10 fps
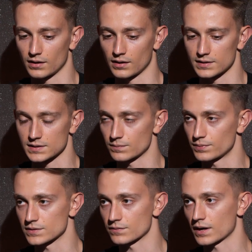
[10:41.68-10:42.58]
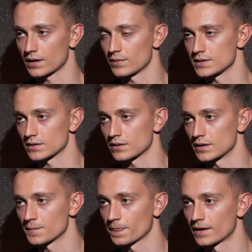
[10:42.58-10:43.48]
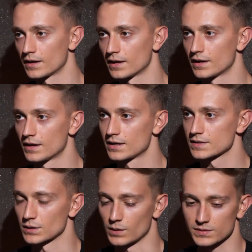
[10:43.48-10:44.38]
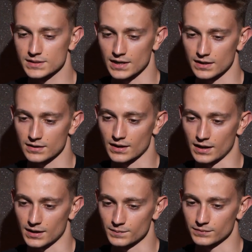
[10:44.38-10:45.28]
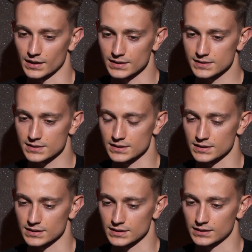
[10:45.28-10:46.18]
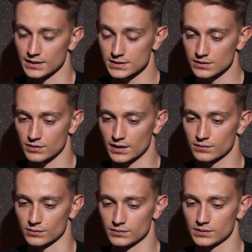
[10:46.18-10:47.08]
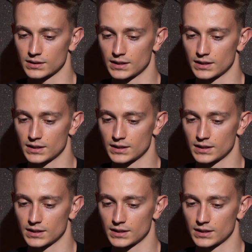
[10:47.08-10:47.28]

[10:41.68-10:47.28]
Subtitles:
is a piece of cake basically. So I would say that's a great tool.